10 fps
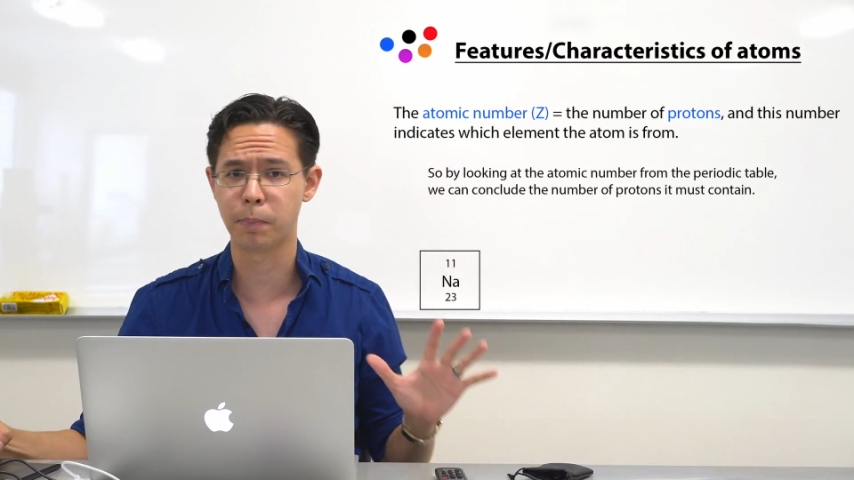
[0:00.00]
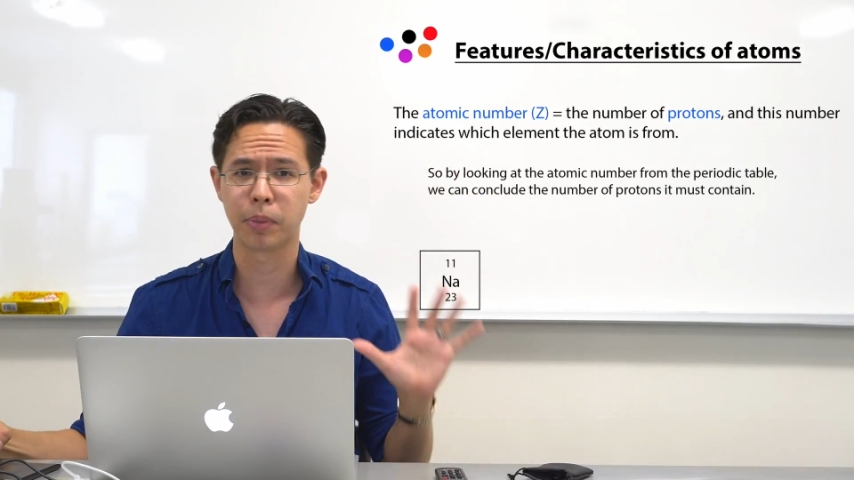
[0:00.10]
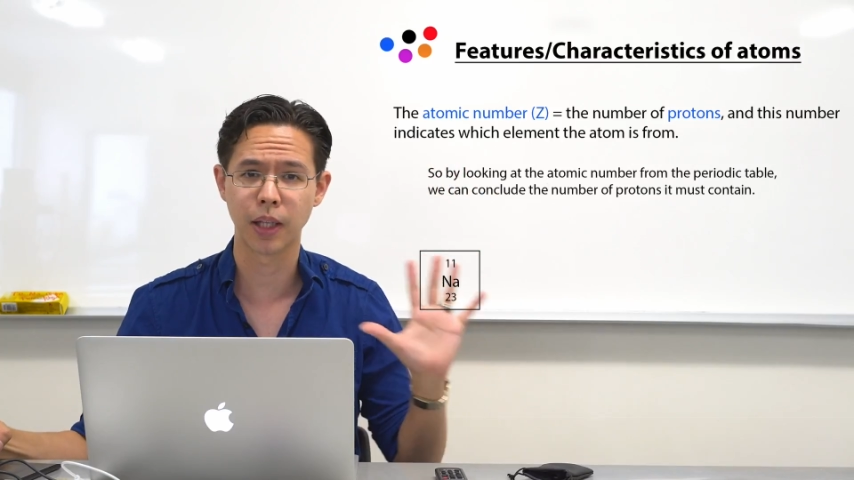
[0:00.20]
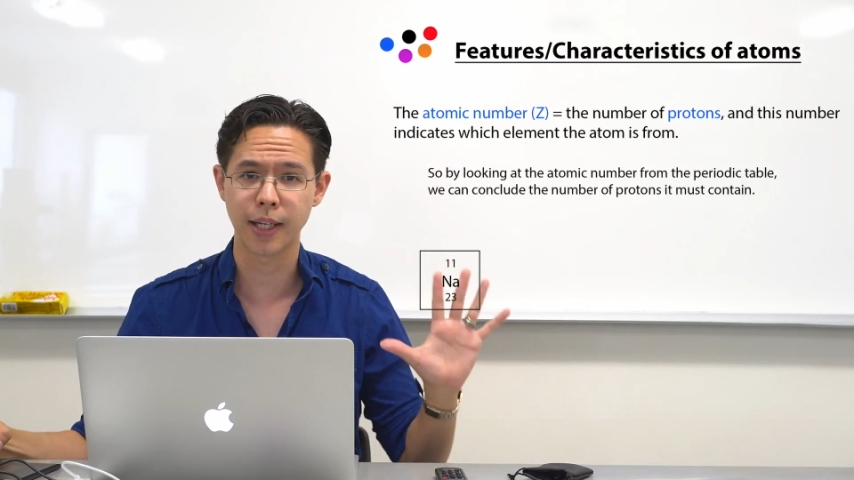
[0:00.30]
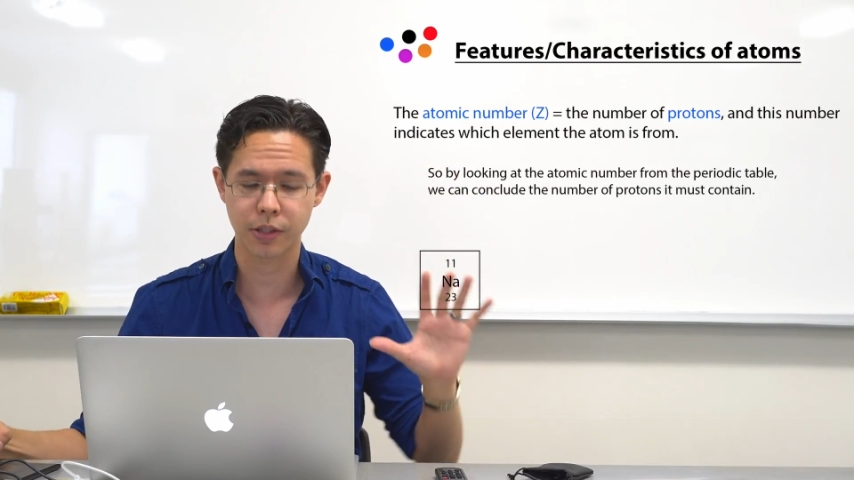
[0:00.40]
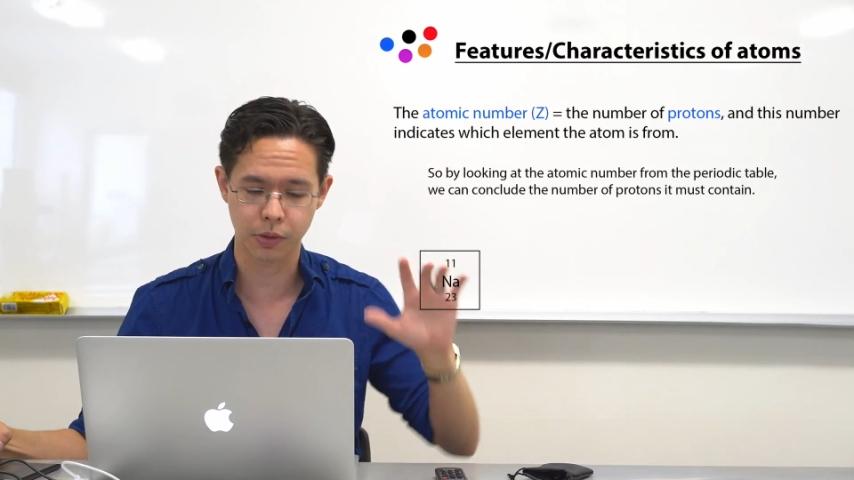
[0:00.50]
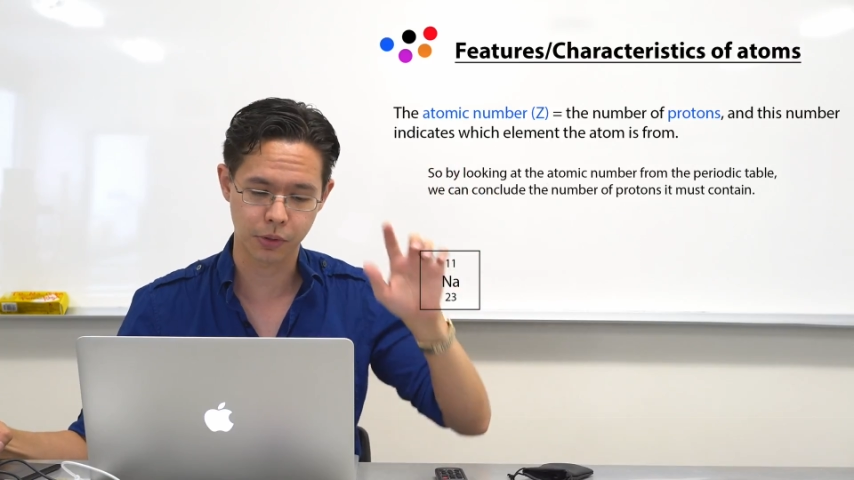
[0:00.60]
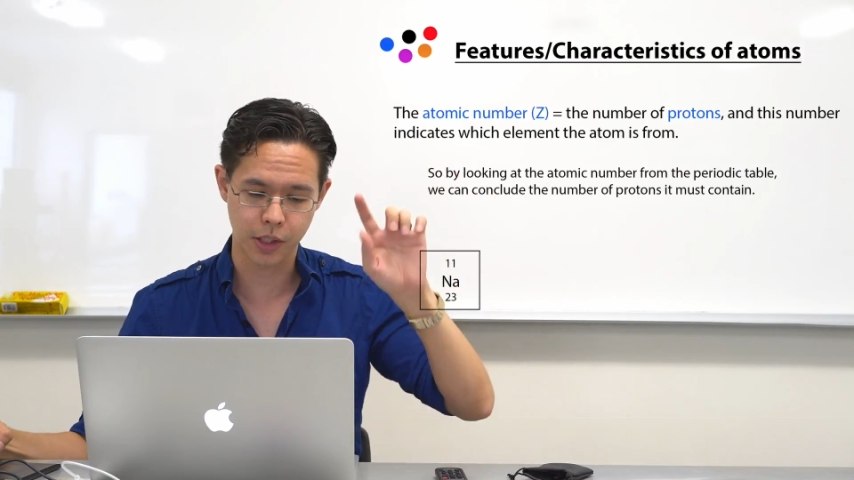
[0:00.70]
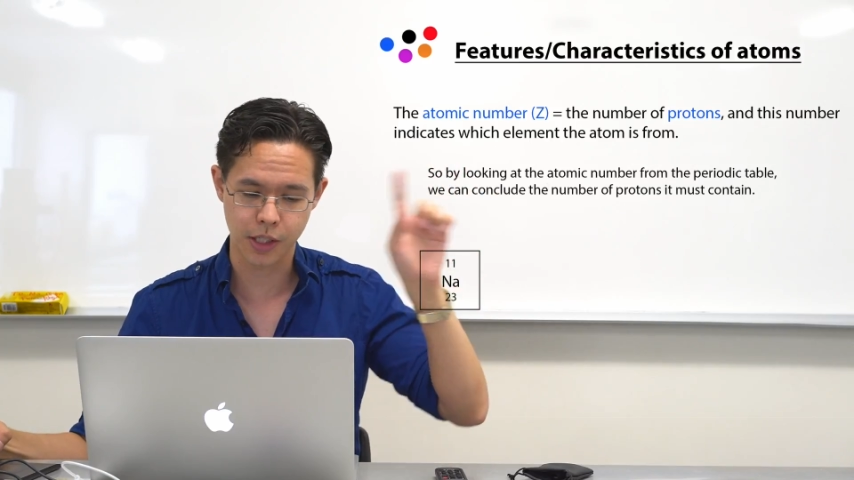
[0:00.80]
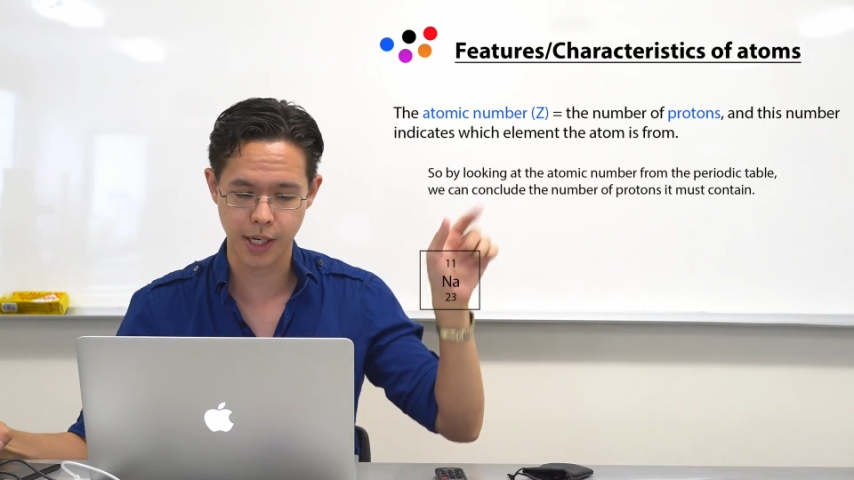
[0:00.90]
a plate
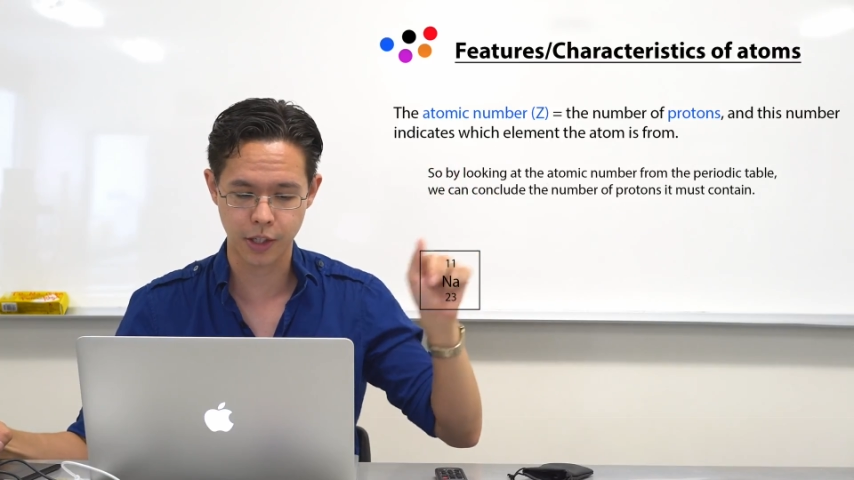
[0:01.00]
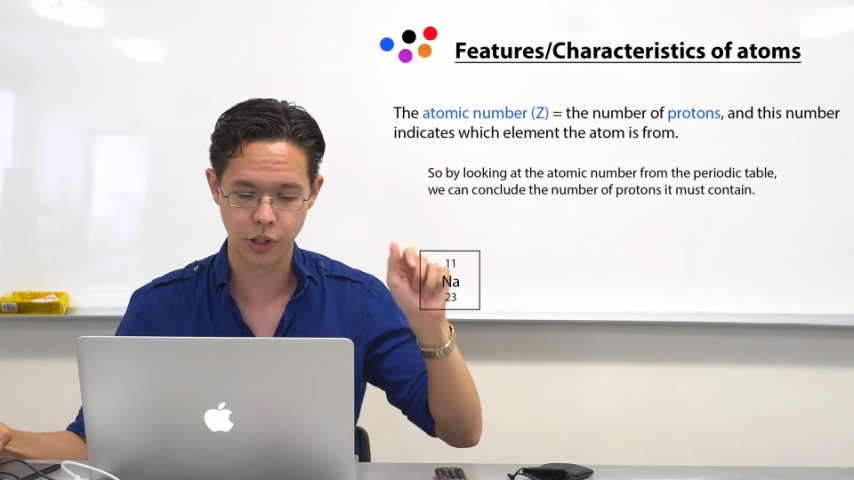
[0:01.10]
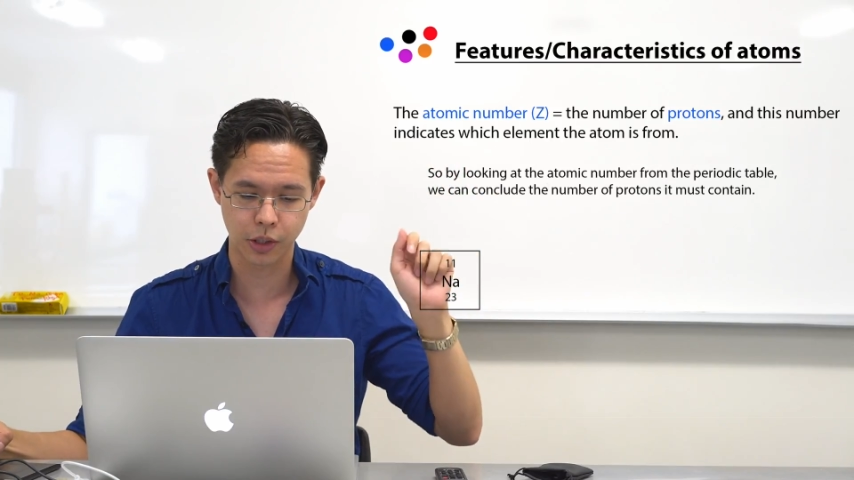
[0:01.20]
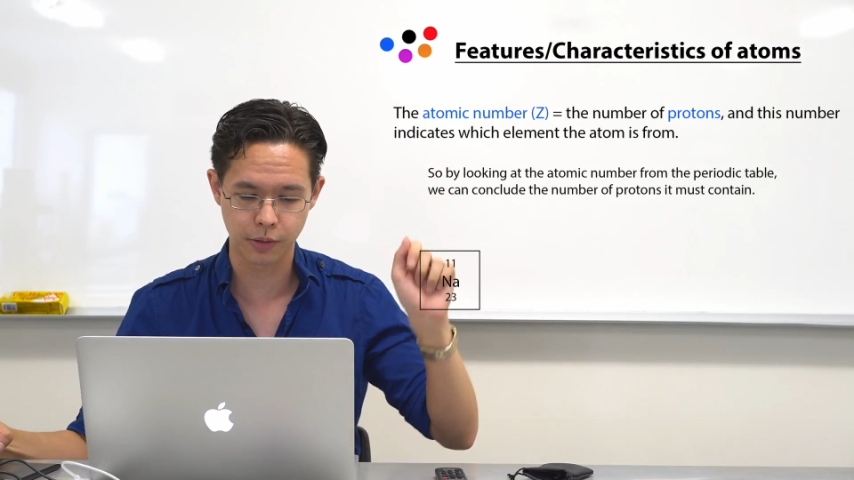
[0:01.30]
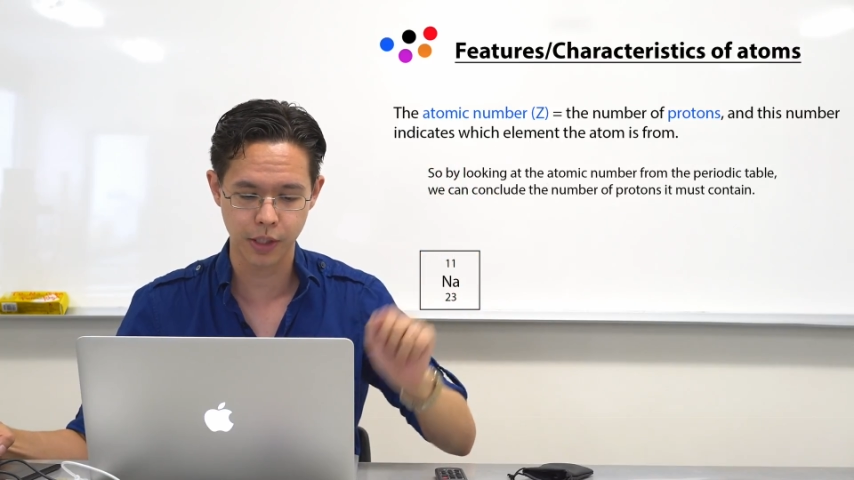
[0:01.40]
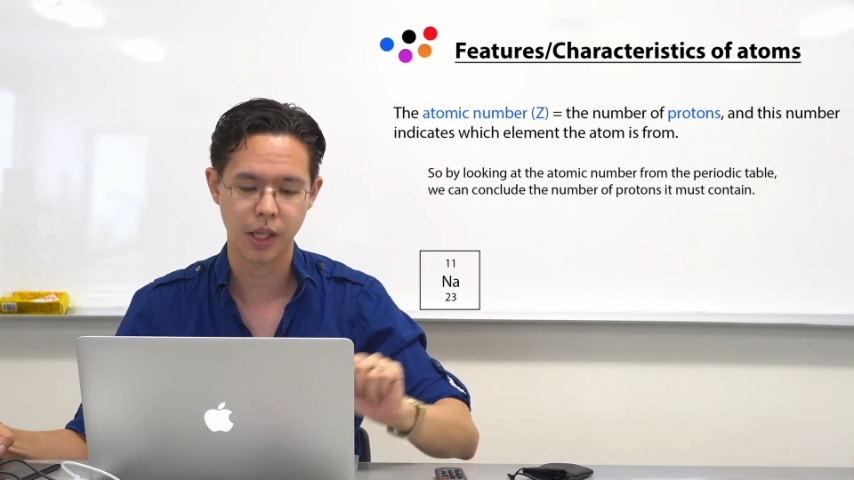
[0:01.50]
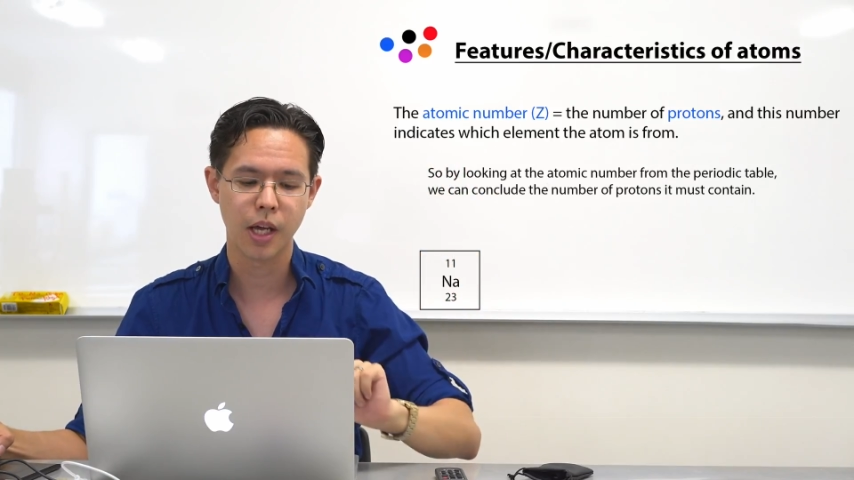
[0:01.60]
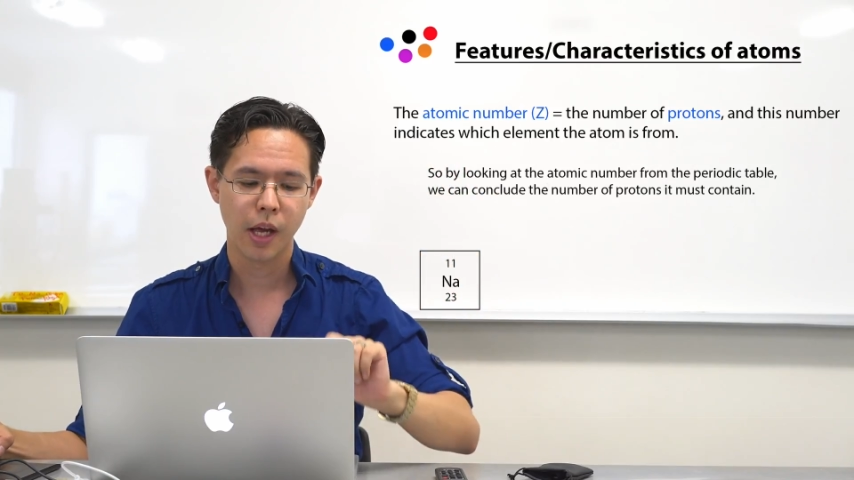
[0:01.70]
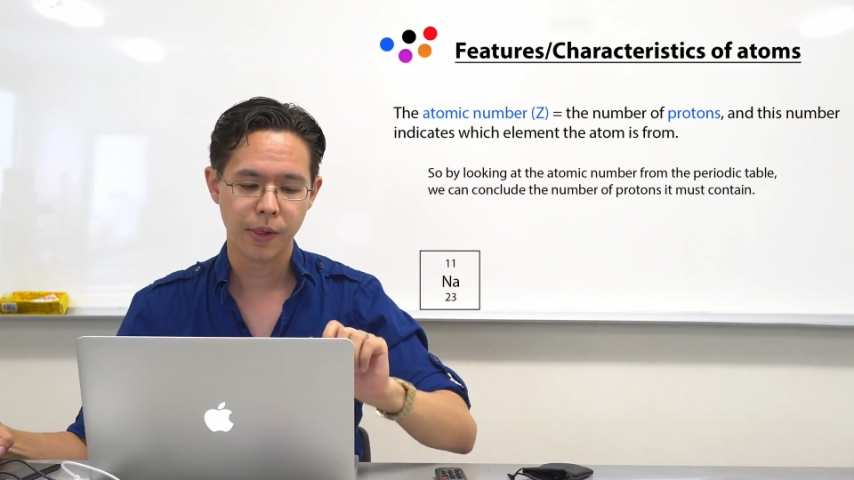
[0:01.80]
or a section of it.